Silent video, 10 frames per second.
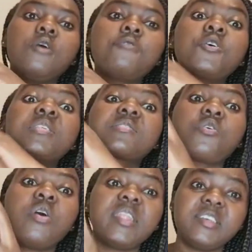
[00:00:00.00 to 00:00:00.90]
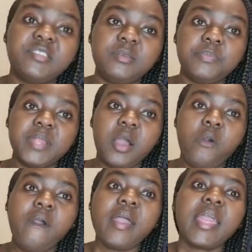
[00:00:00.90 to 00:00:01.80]
for the scholarship now.
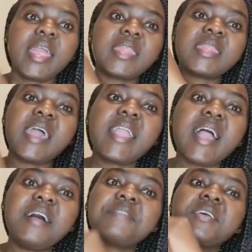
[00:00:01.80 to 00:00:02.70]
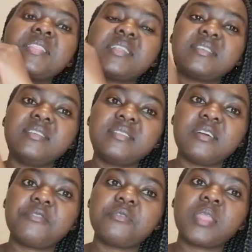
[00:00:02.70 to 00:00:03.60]
And then after that
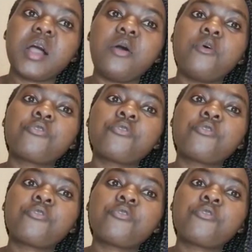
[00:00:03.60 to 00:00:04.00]
interview now,